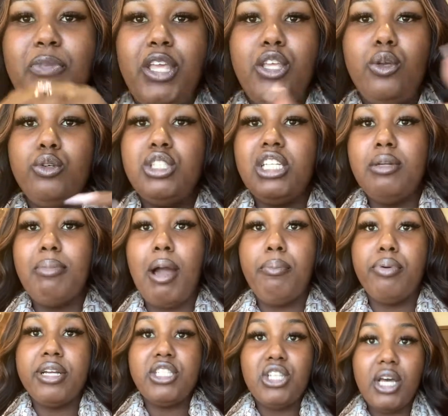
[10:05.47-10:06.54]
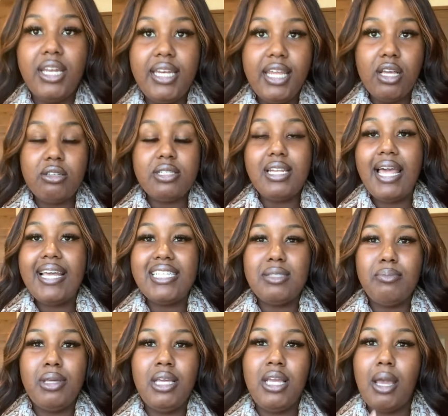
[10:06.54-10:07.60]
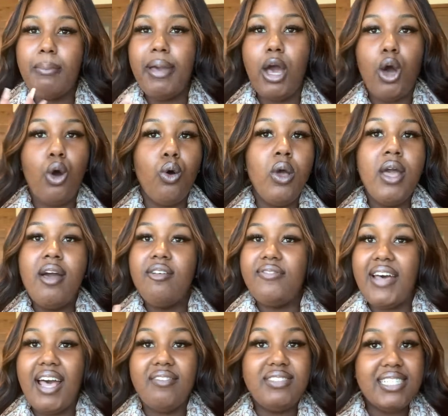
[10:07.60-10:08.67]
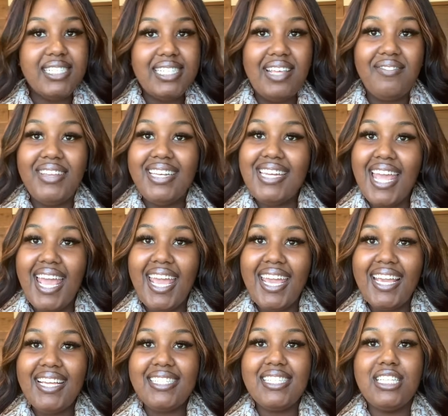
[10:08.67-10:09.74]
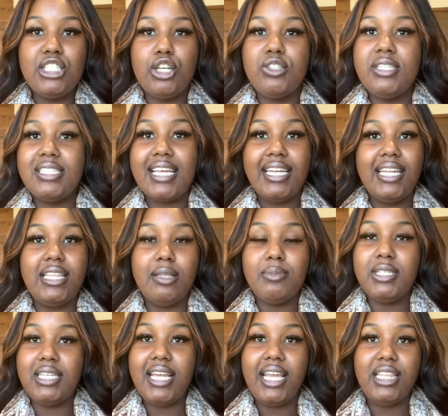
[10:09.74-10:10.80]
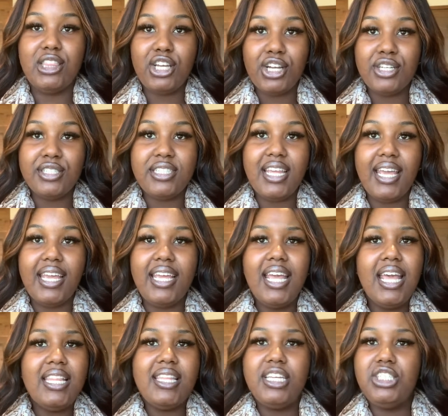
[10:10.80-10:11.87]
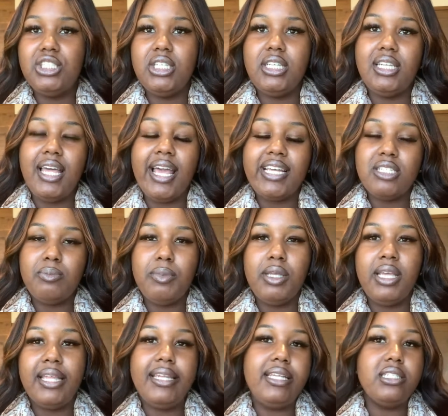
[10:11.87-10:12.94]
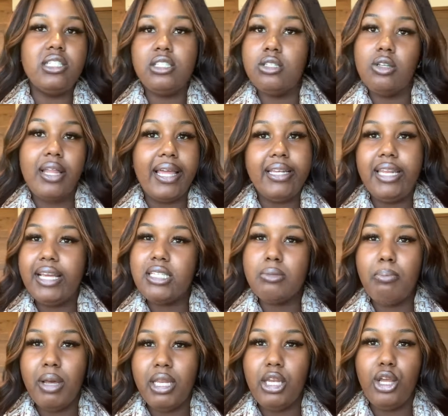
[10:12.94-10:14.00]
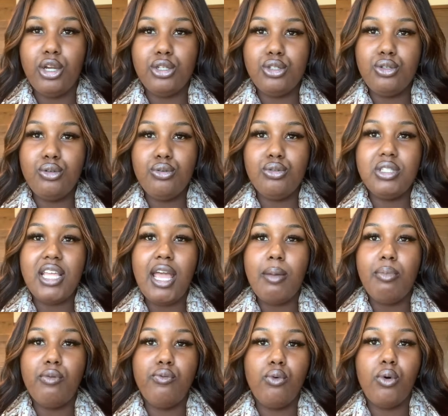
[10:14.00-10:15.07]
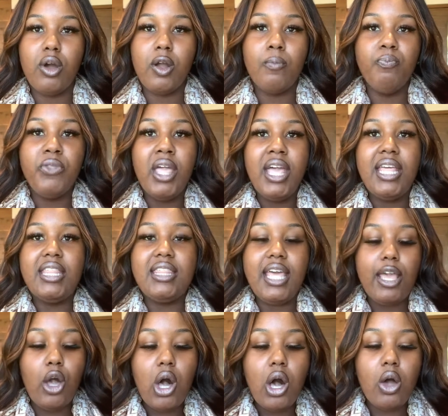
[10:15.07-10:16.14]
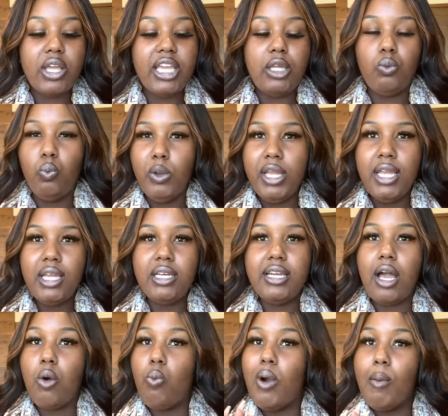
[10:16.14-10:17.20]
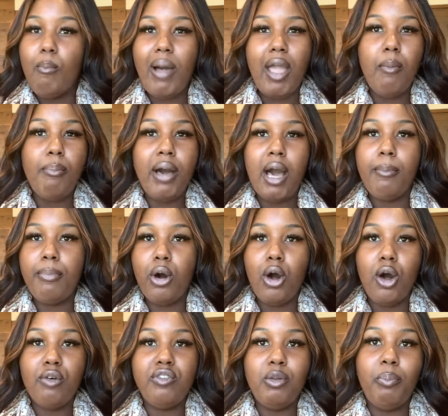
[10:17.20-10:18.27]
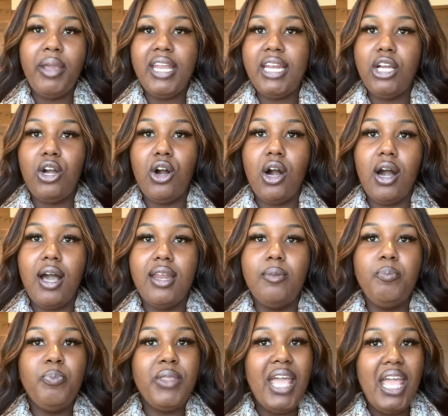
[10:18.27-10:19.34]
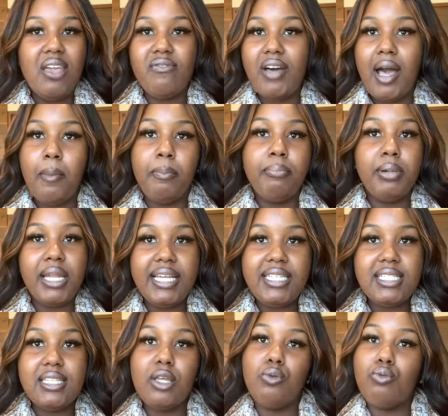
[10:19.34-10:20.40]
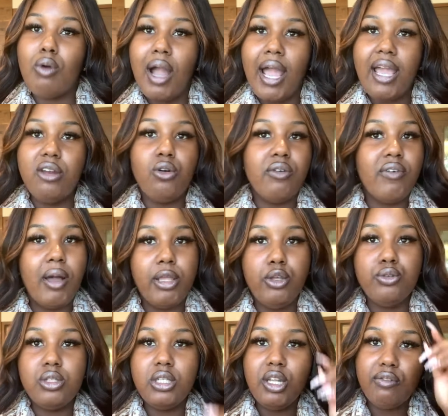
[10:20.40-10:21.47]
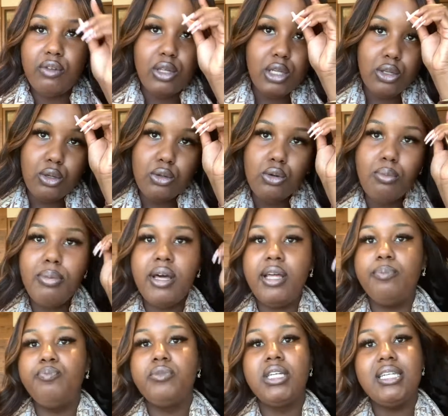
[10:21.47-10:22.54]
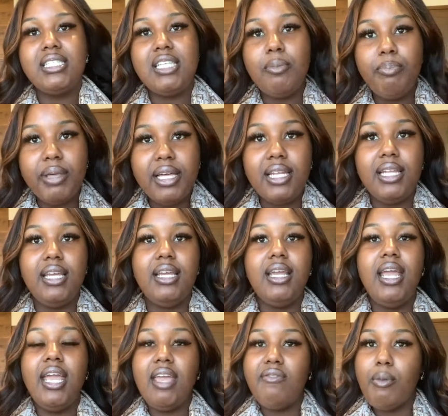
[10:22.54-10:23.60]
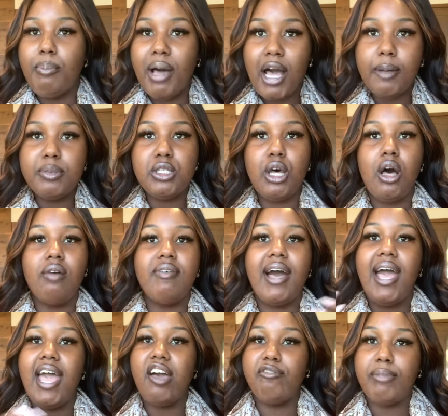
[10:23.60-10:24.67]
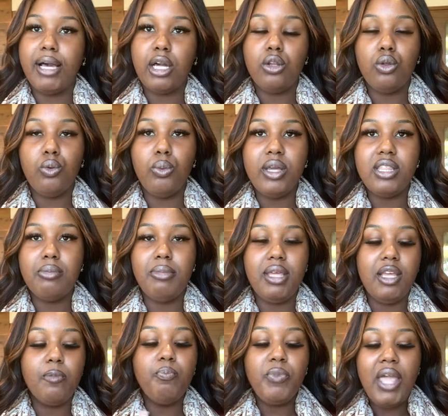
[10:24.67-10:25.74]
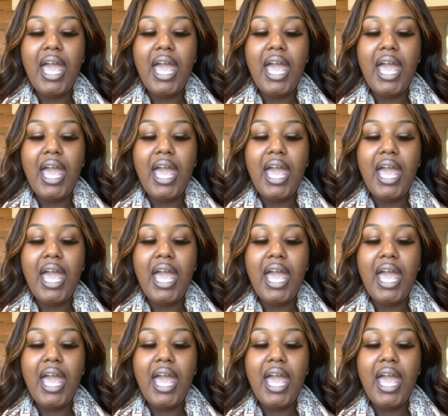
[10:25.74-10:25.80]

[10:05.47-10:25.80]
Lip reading: Usually my press-on nails last me about 5 to 7 days. So since I did them today, Thursday, they should last me at least until like next Monday or Tuesday before they all get weak. Now one might pop off depending on if I placed it right or if I use enough glue, but typically if it pops off, I have my glue with me.